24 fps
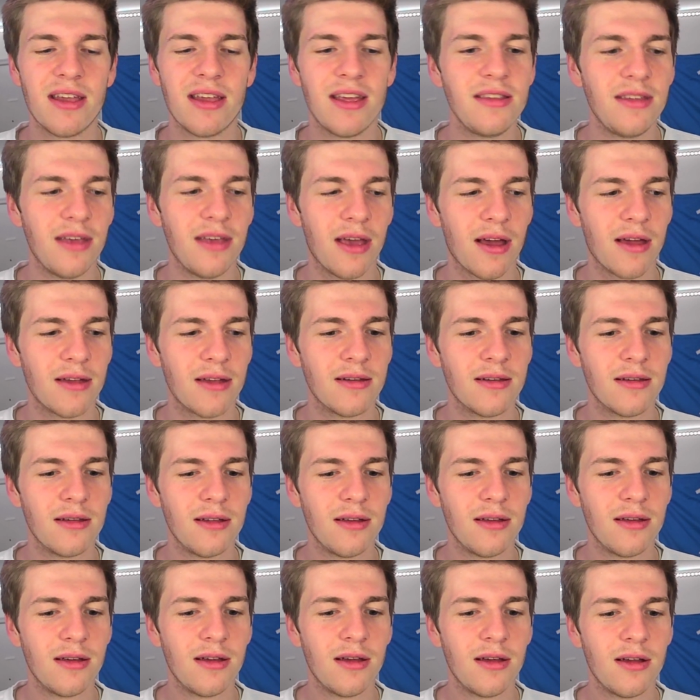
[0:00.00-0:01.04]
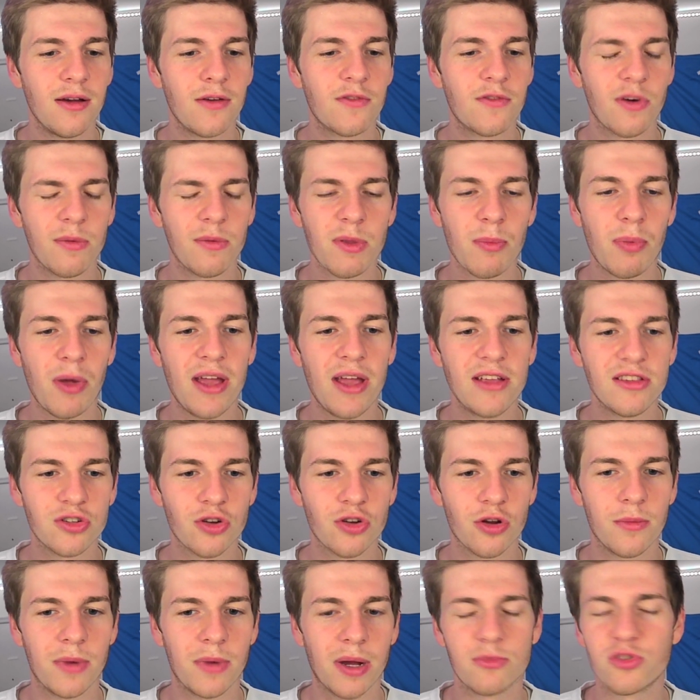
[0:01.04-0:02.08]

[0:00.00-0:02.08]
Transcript: in yet from the play-in tournament.